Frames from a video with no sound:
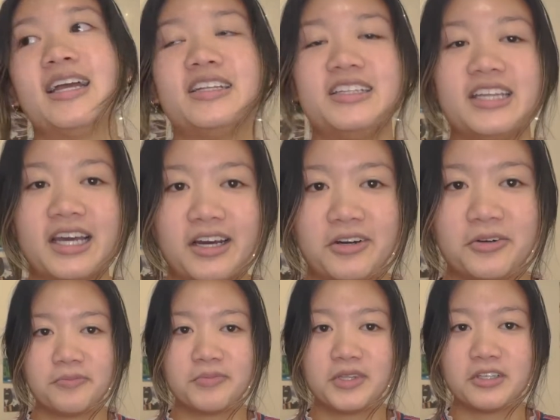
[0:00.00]
Now,
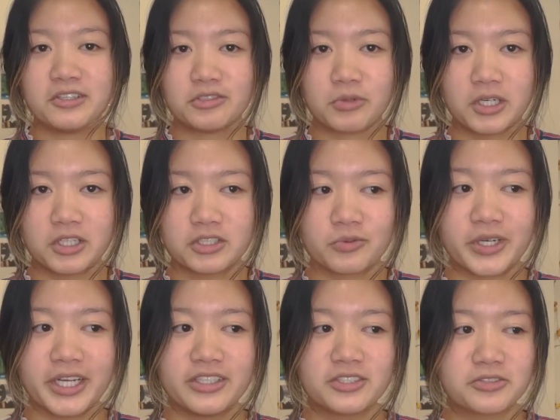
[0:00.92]
these walks
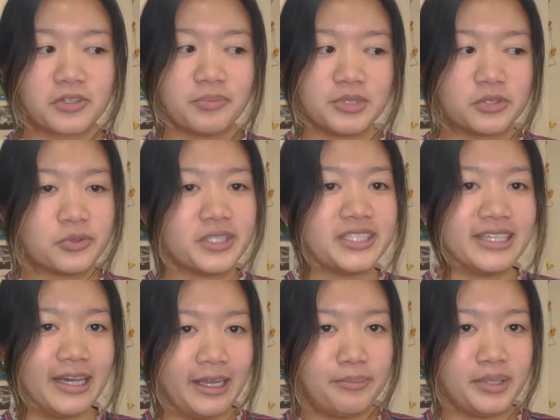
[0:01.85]
range from between
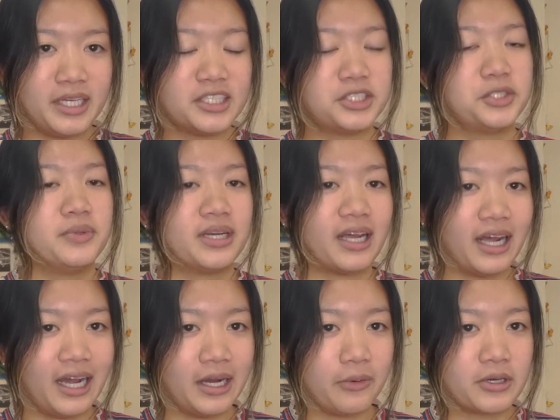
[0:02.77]
10 minutes to an
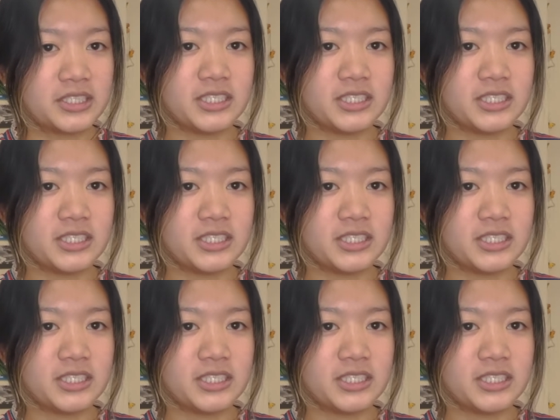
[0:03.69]
hour,